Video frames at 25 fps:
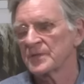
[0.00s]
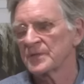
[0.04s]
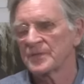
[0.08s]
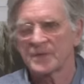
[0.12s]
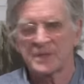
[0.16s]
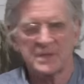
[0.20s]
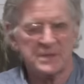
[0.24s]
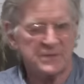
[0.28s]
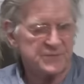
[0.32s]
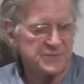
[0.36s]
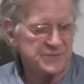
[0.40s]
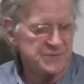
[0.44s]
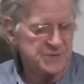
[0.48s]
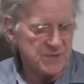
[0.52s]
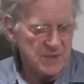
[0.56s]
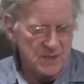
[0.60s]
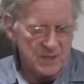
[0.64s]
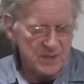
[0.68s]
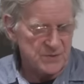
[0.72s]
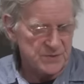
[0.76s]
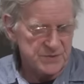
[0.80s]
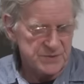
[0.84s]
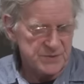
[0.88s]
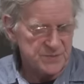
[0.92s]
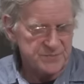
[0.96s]
give
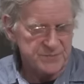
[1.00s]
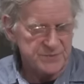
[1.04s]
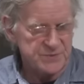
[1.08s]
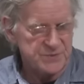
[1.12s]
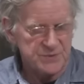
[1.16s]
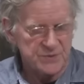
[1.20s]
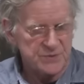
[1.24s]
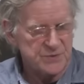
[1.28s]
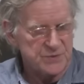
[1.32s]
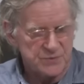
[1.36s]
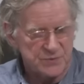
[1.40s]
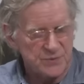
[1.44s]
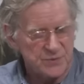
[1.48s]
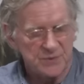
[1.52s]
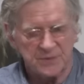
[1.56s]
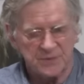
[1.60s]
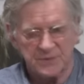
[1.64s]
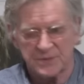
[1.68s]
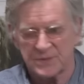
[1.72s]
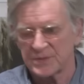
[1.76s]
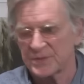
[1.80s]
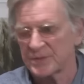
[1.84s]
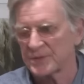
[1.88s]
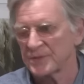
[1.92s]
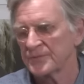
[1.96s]
scholarships to students.
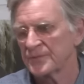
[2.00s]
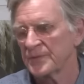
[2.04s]
And